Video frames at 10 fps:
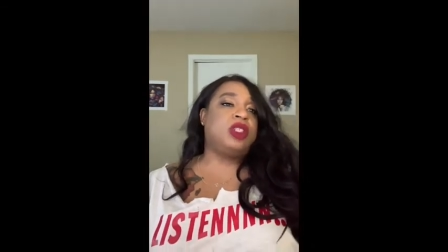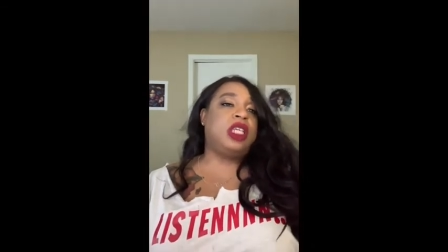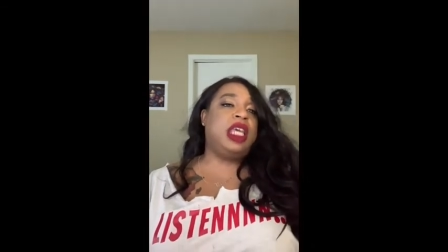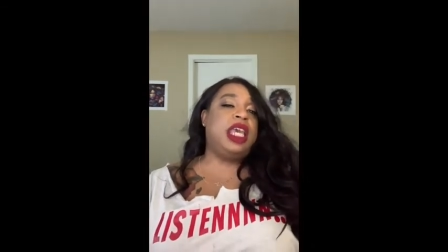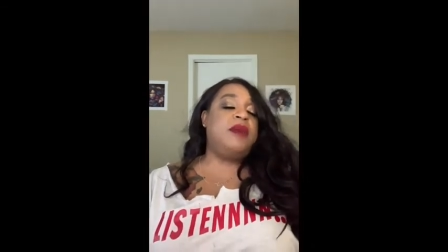
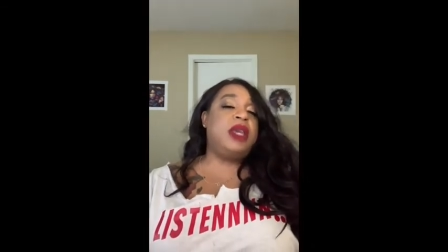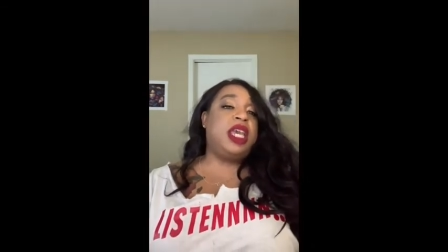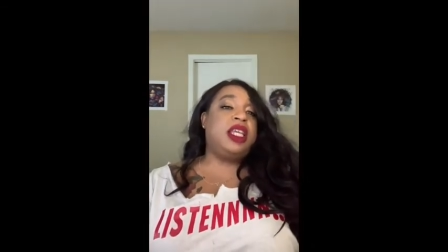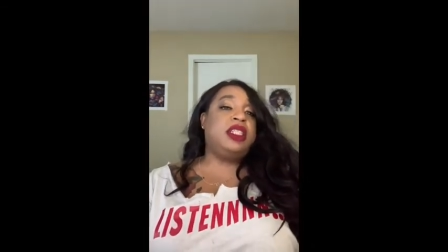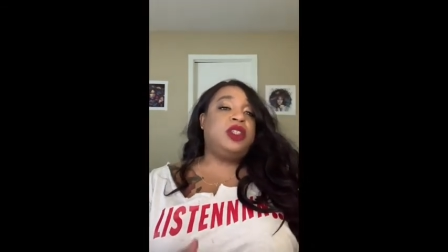him
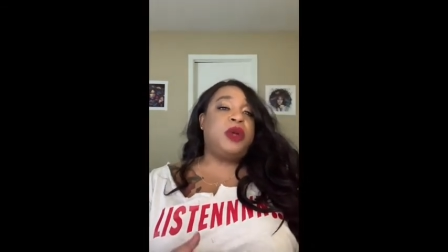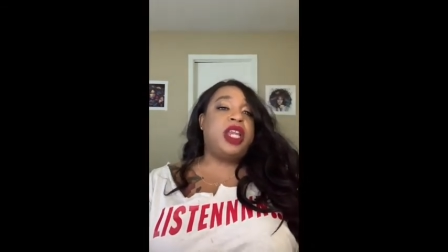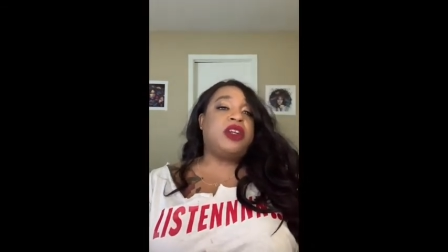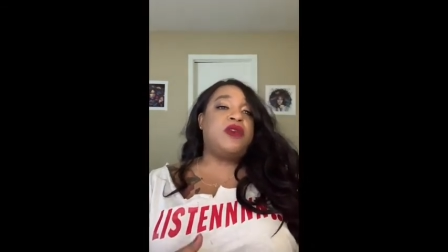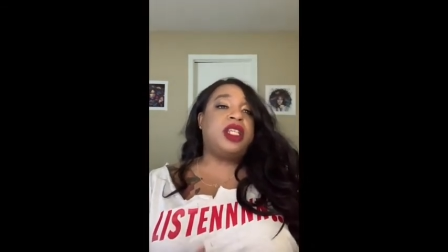and Dwayne
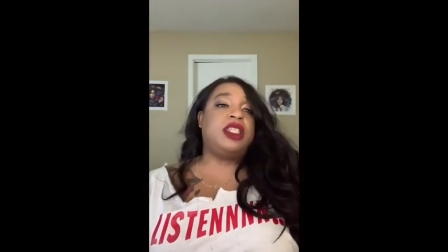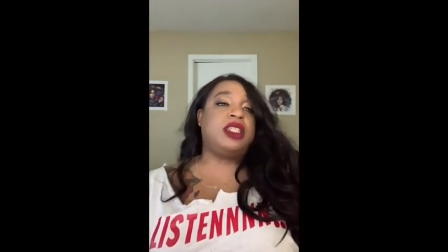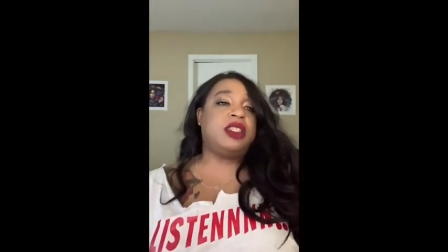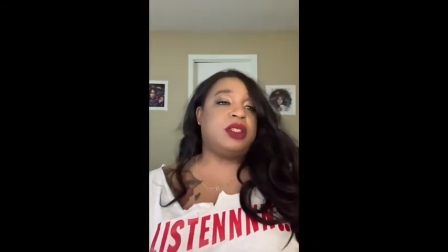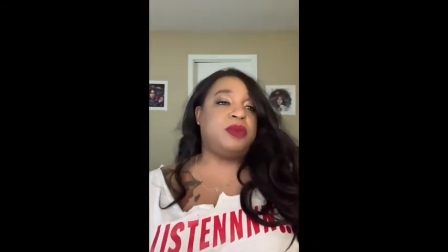are going into
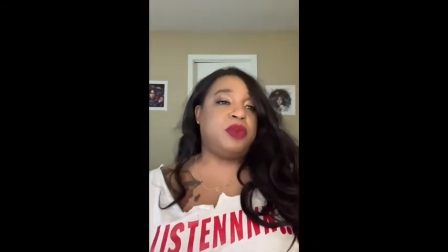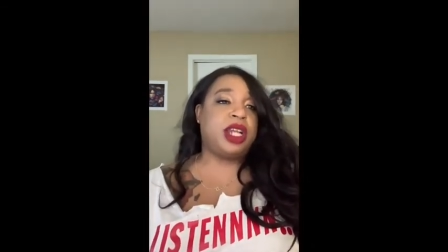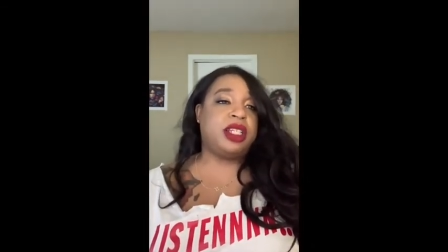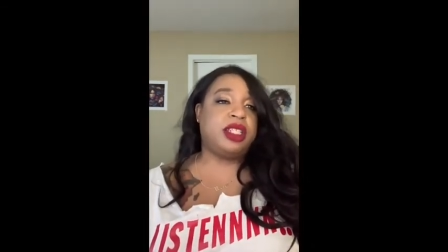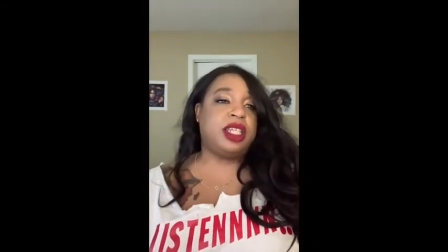this
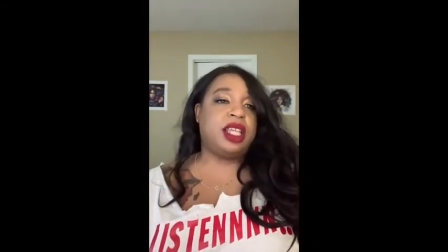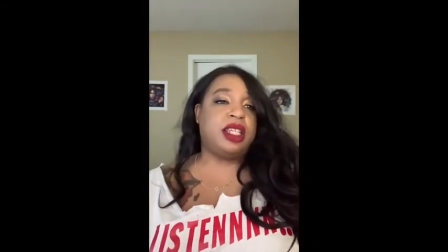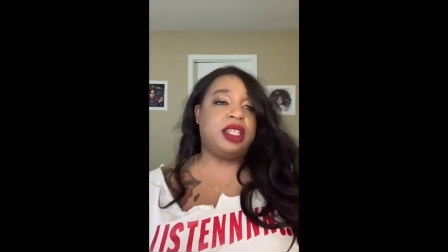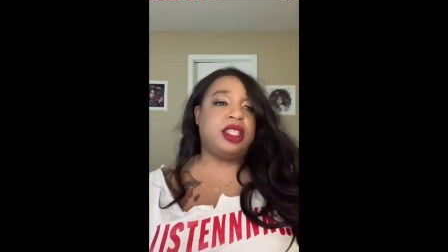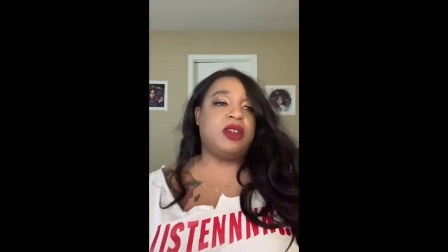project
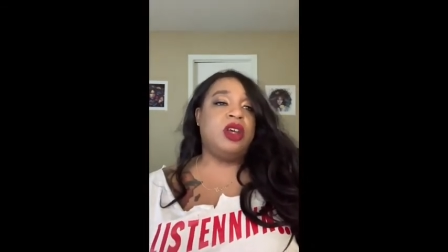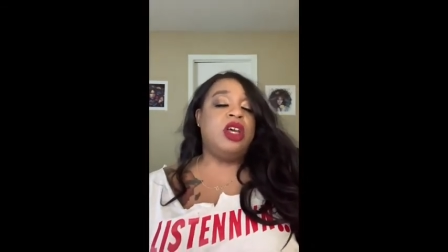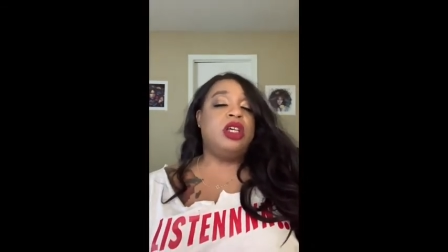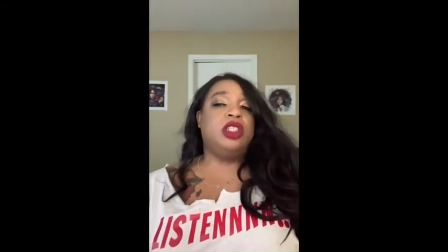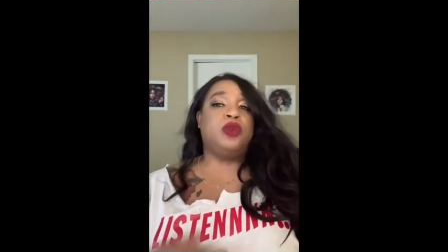together, and so
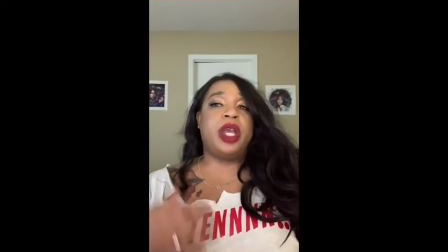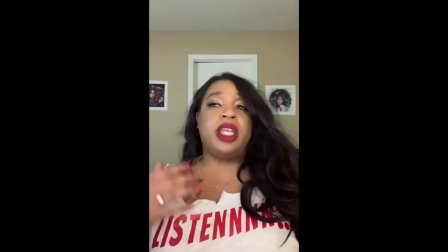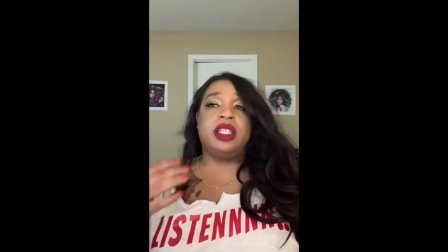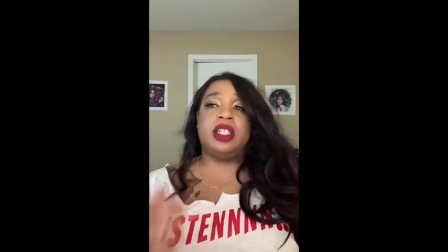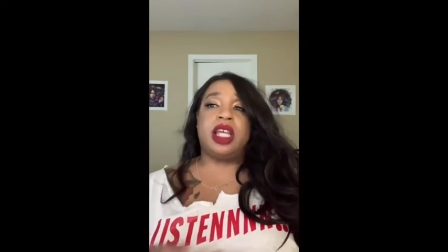
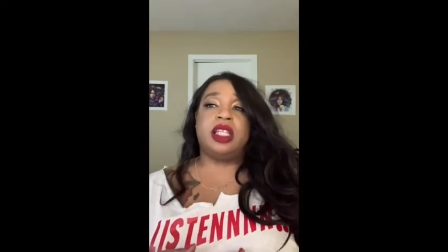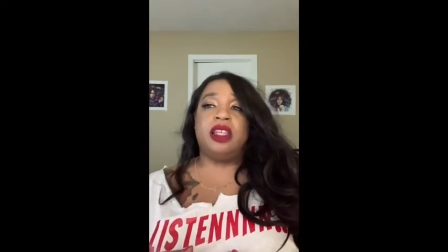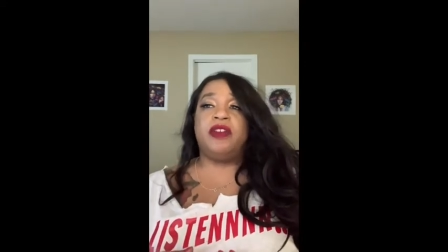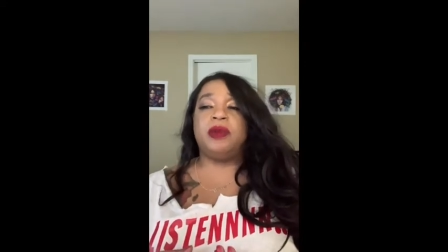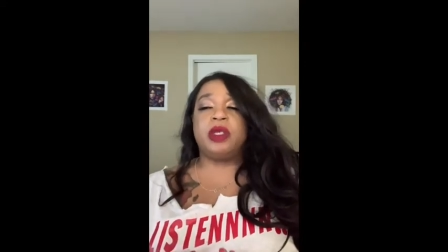Dwayne tried to
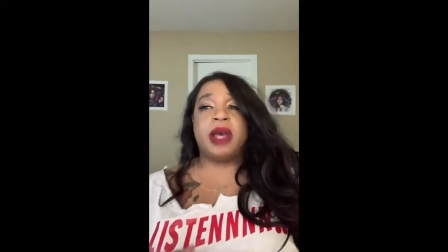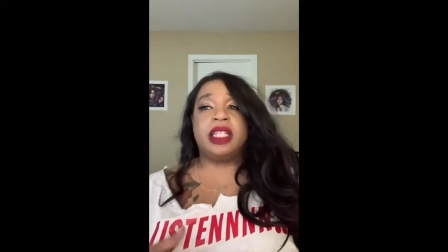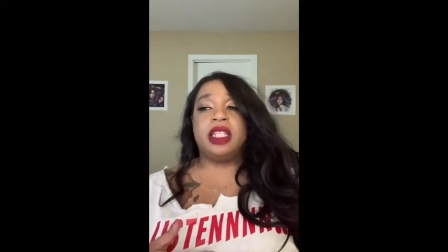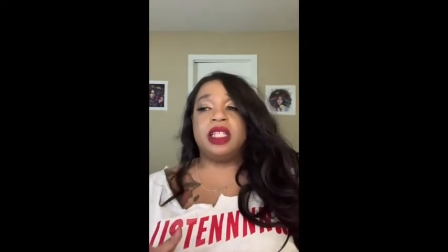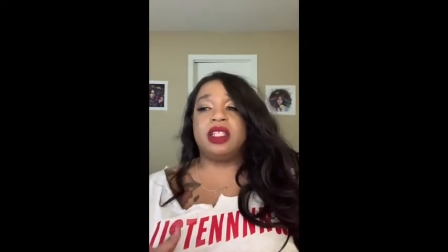give him some
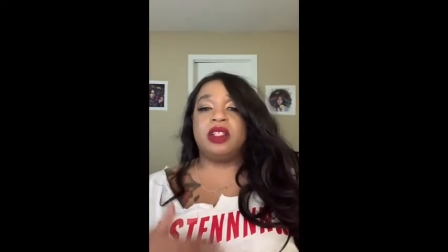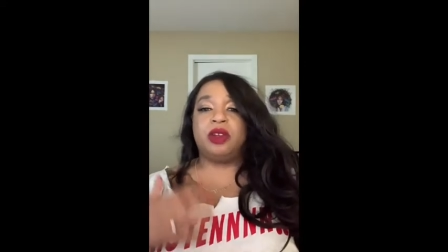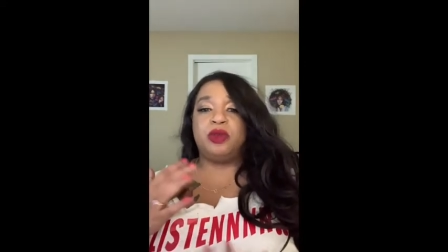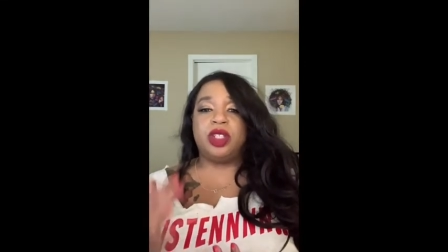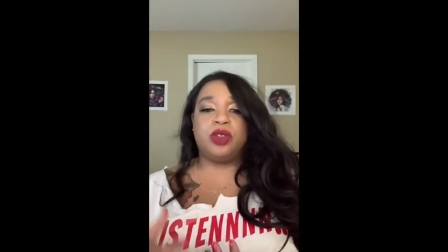ideas
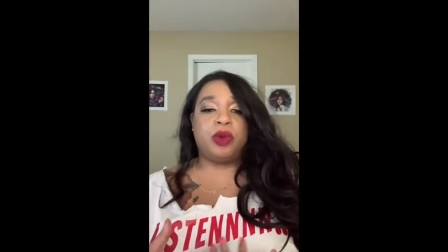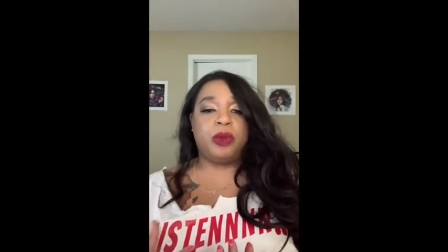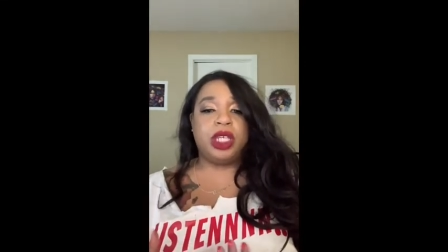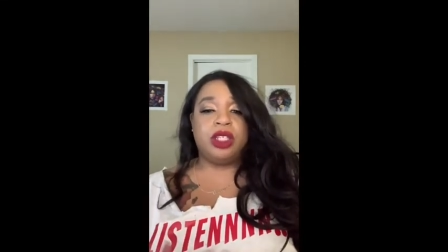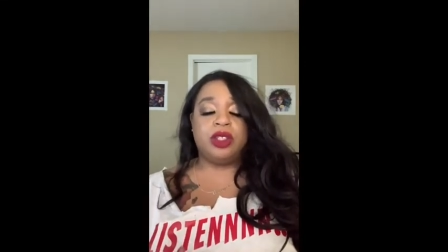like, well, "This is what
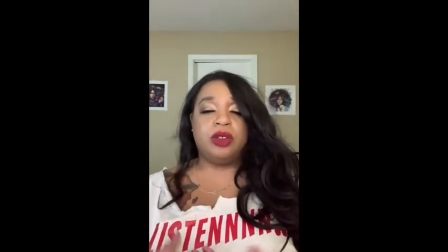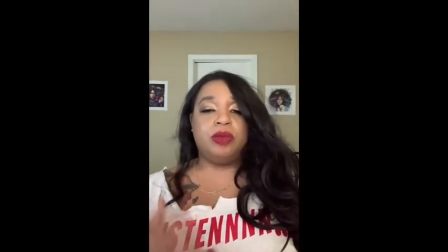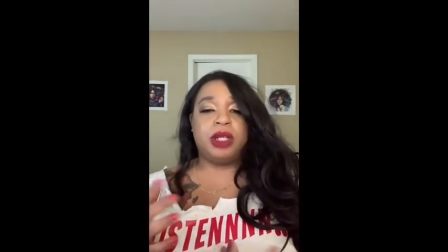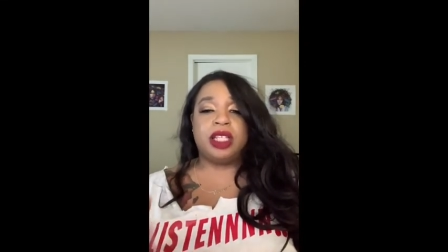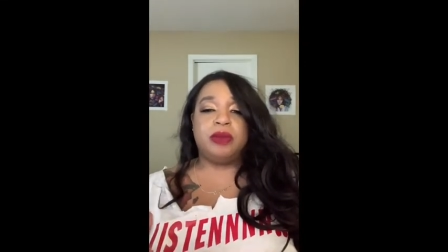we can do."
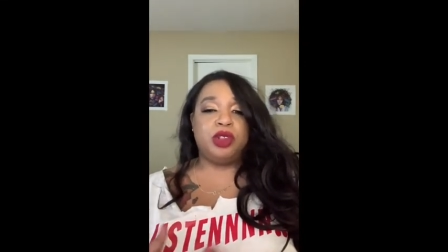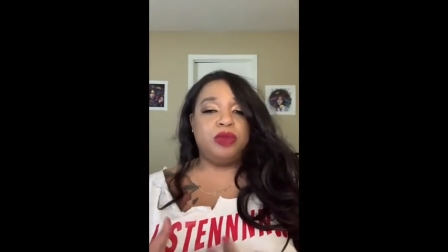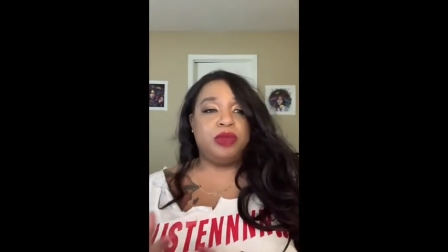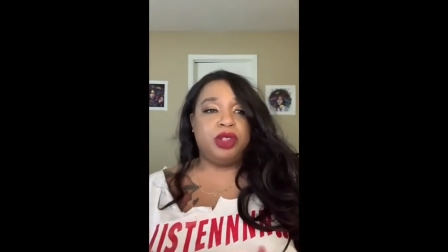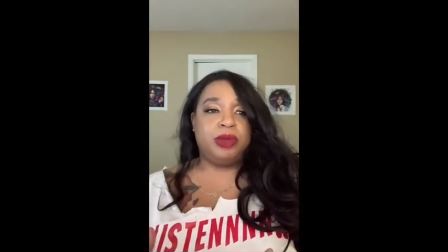Blasey
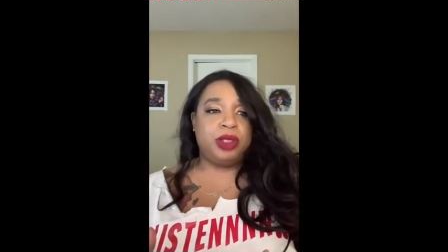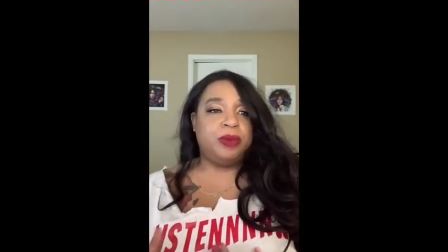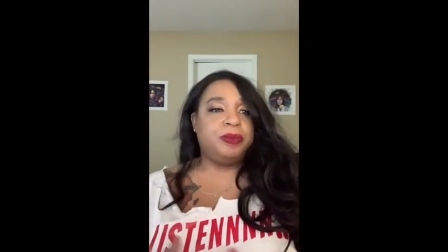Bloom, blue, blue.